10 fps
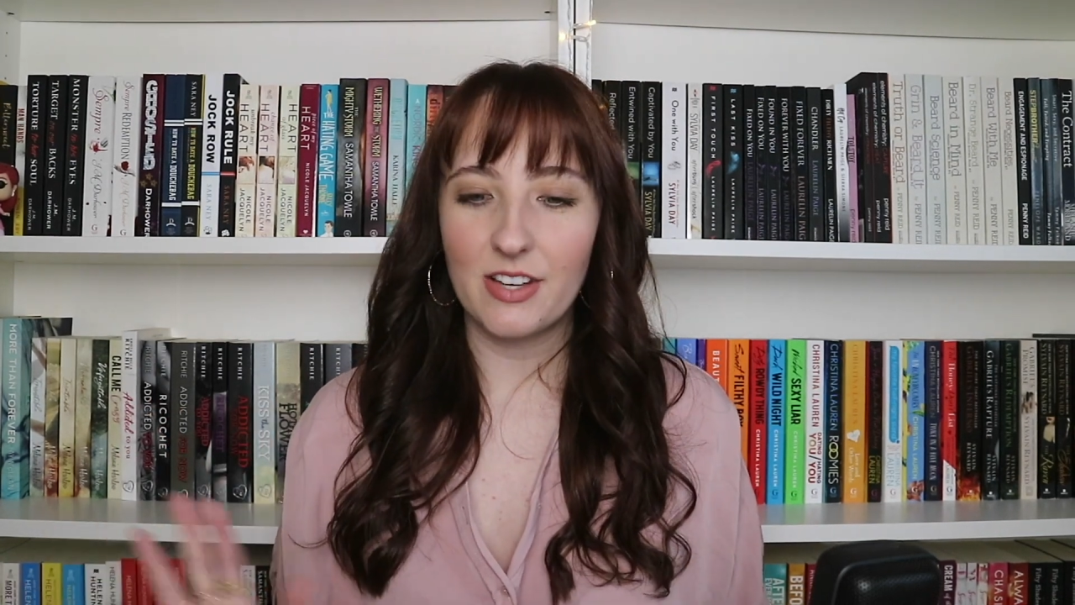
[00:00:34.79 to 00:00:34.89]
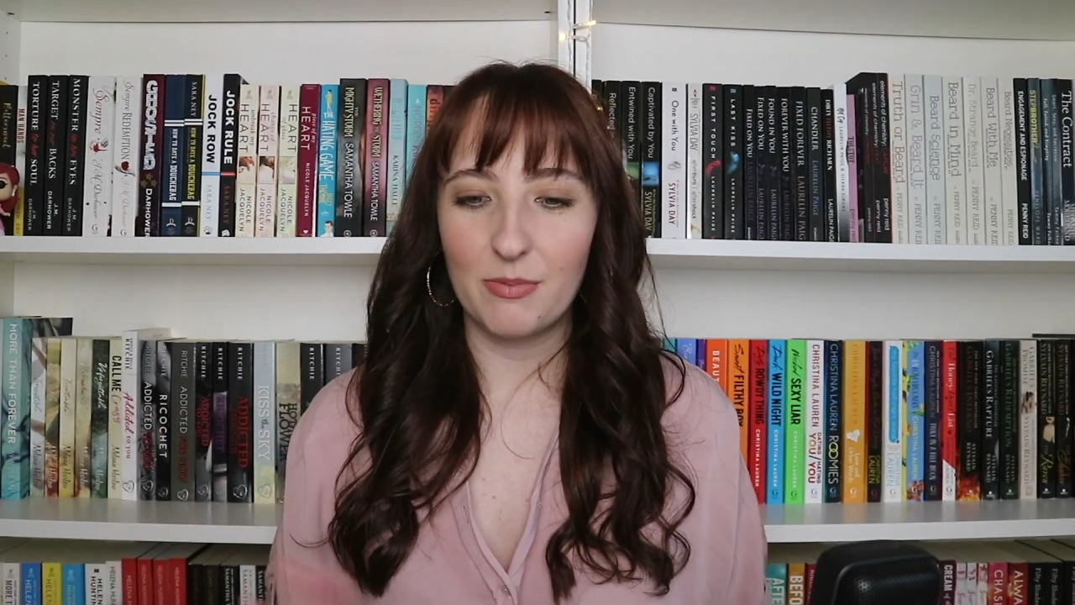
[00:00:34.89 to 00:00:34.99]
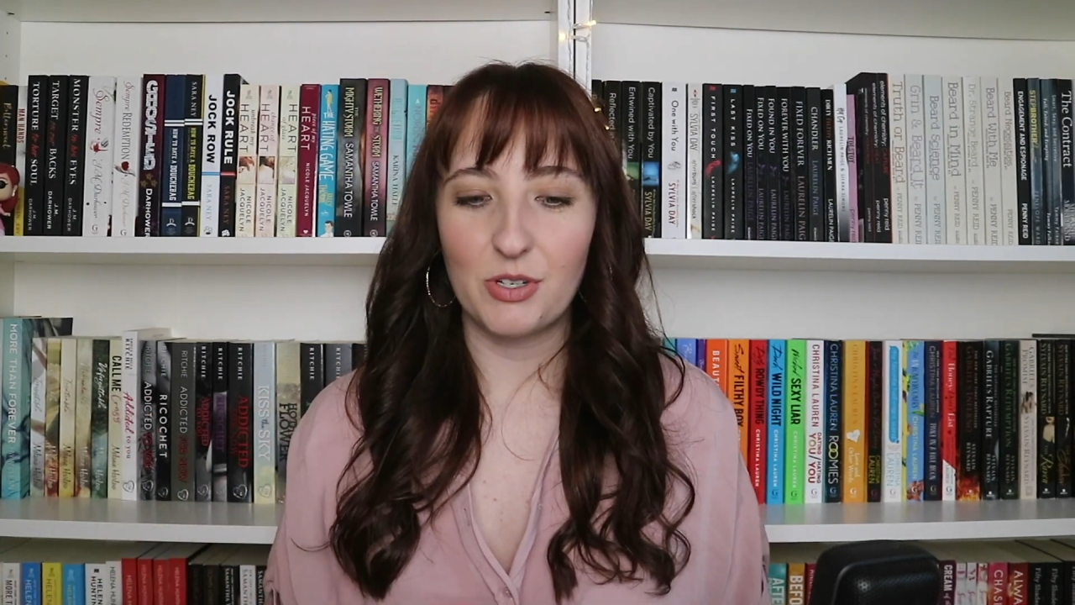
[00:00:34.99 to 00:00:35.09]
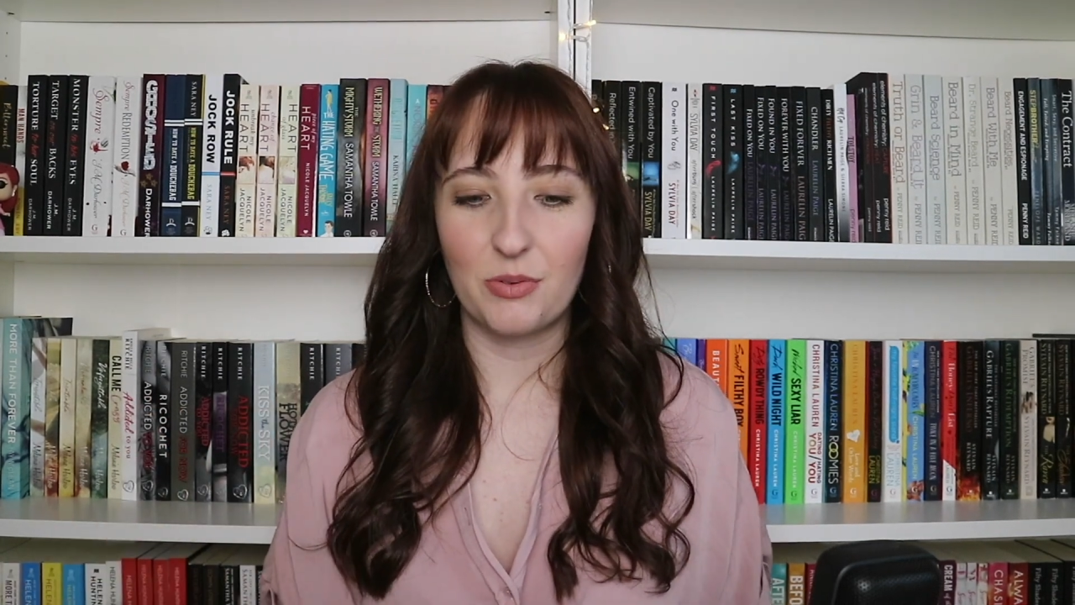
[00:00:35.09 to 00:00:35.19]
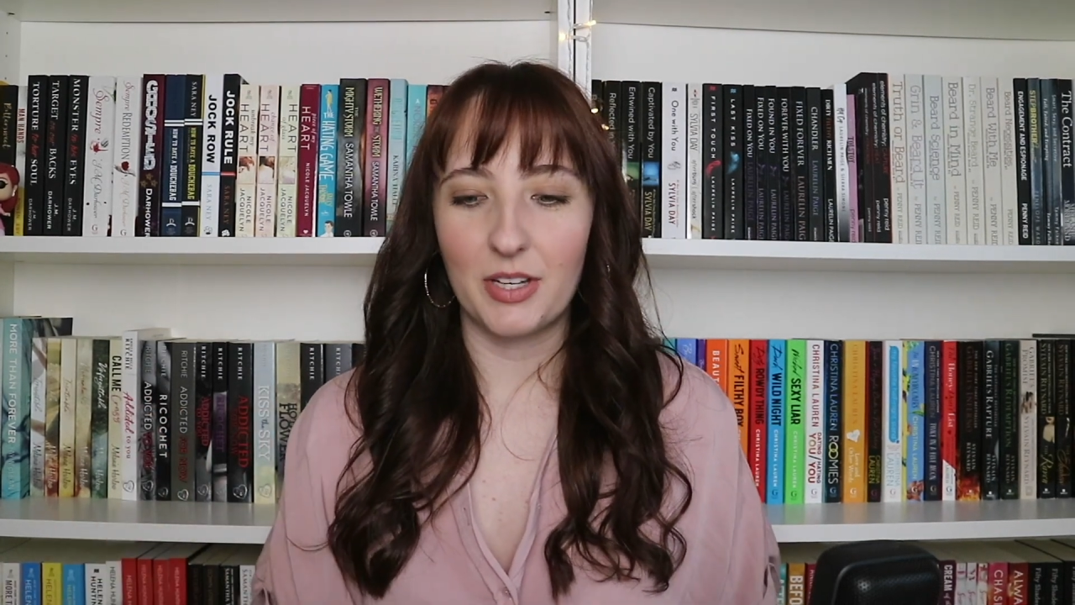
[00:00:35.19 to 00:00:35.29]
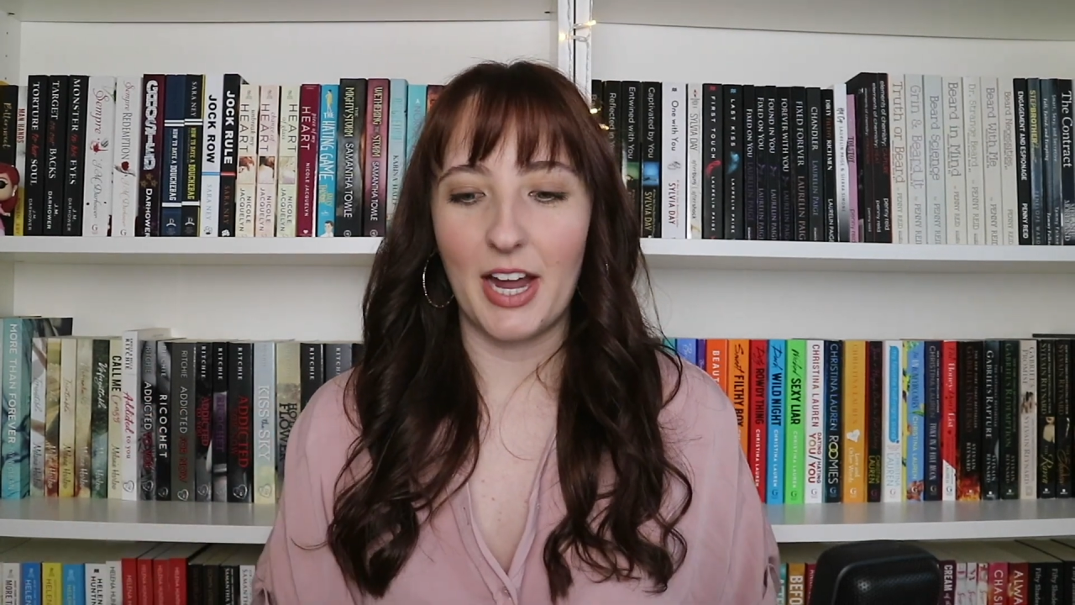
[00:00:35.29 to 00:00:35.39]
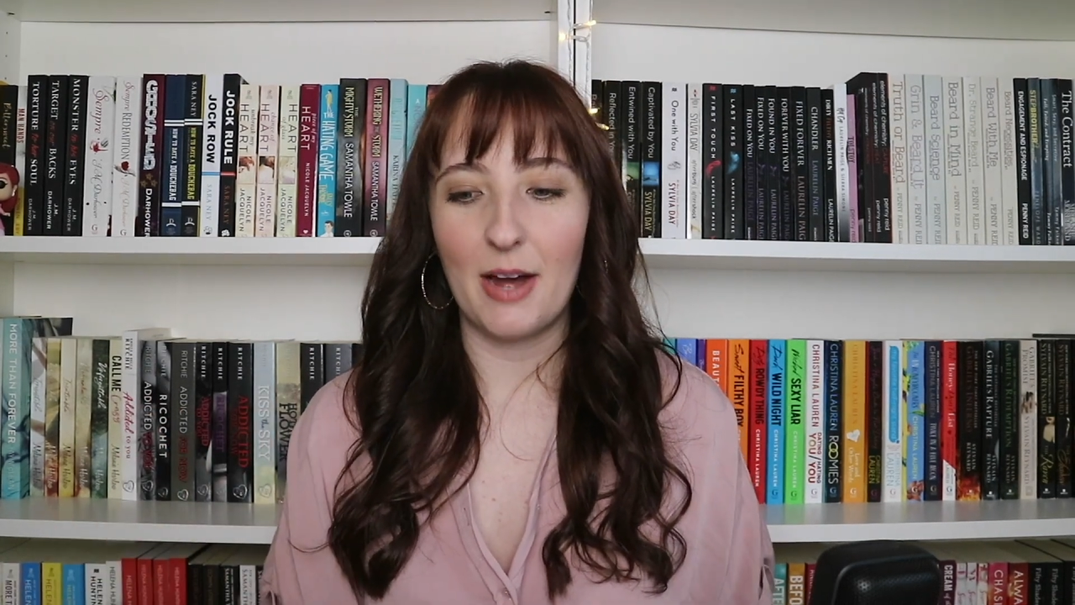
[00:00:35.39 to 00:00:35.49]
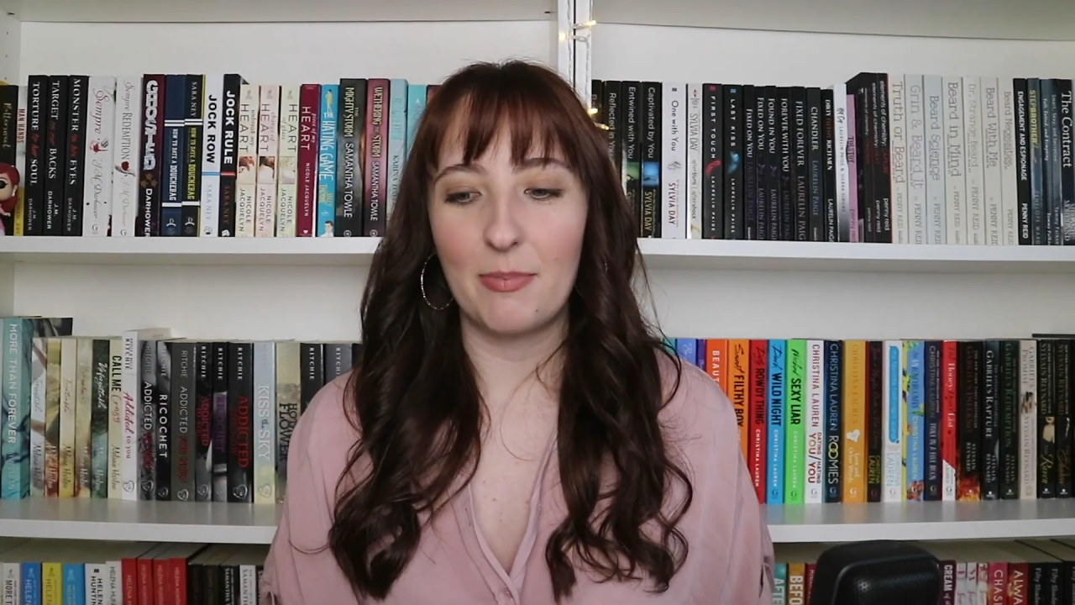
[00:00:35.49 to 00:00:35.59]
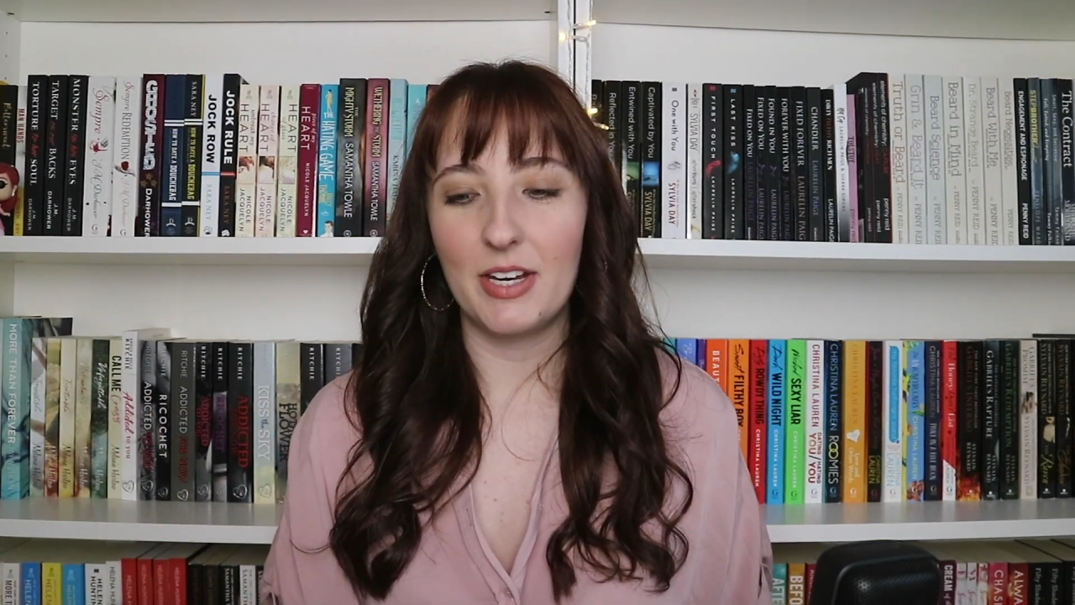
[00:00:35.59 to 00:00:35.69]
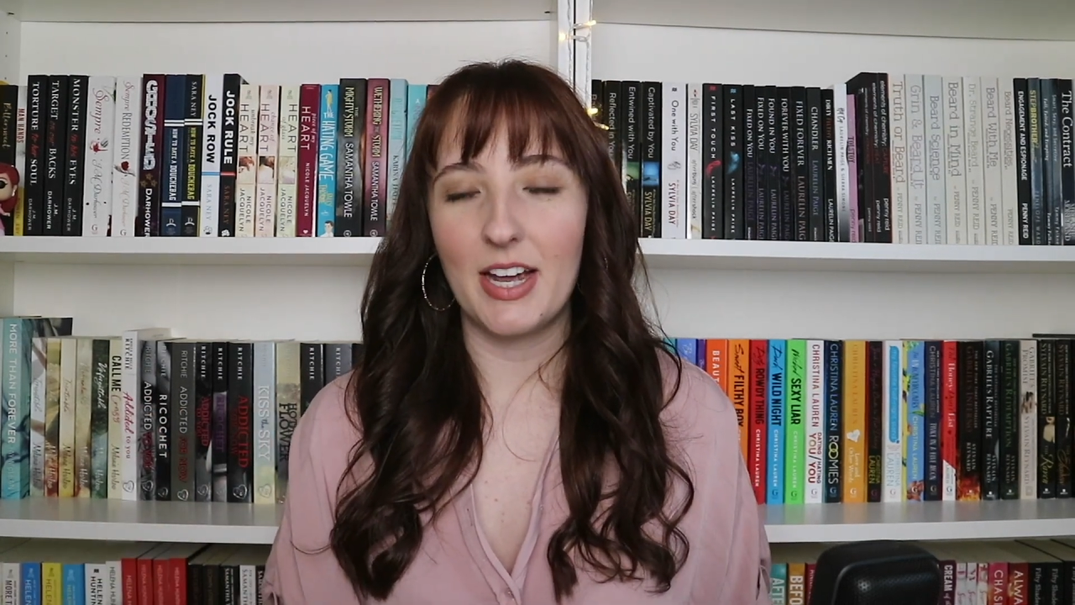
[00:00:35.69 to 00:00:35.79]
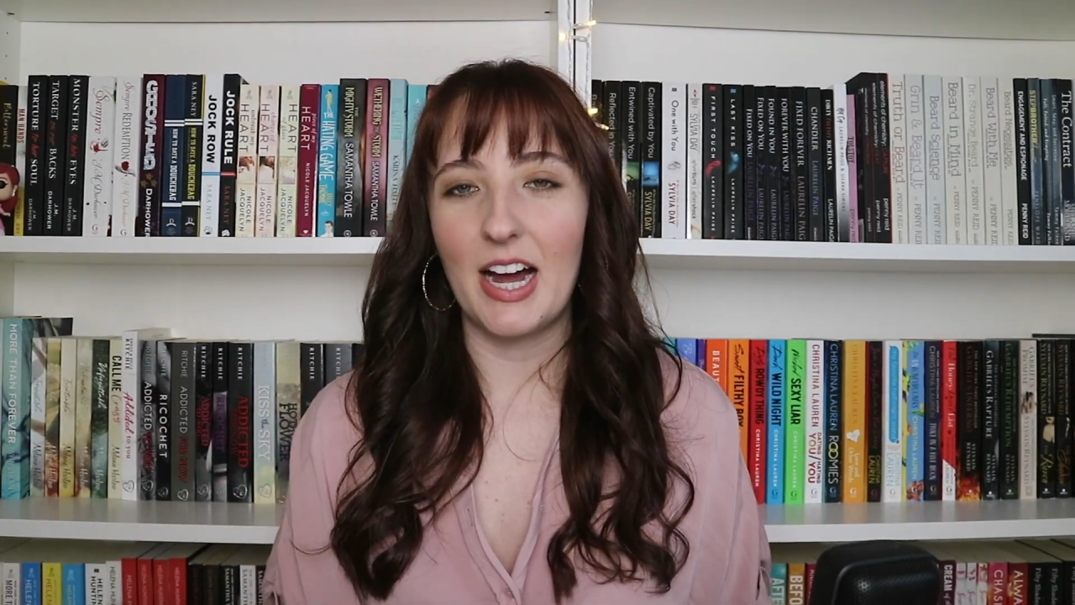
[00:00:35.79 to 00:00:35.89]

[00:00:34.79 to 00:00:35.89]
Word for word: I'm still really happy